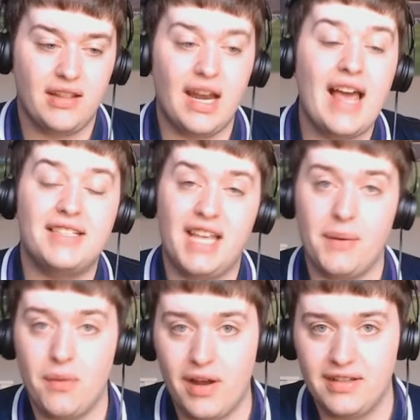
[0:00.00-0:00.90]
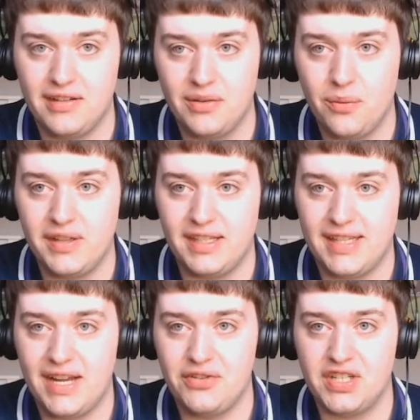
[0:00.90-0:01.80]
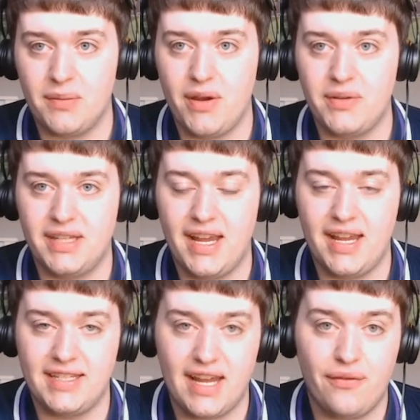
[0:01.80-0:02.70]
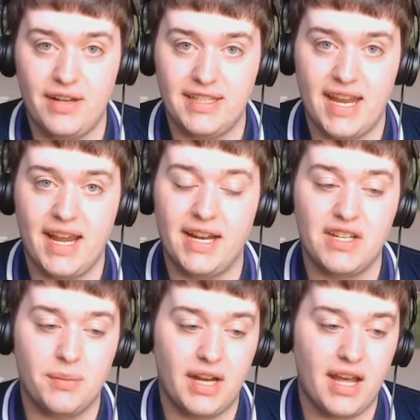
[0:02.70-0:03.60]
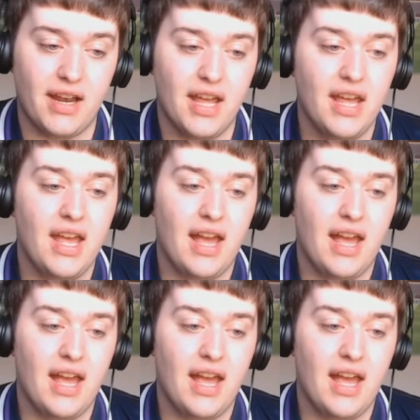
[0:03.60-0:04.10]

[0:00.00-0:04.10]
The last thing we wanted was his agent to come out and say he's definitely staying at Inter Milan.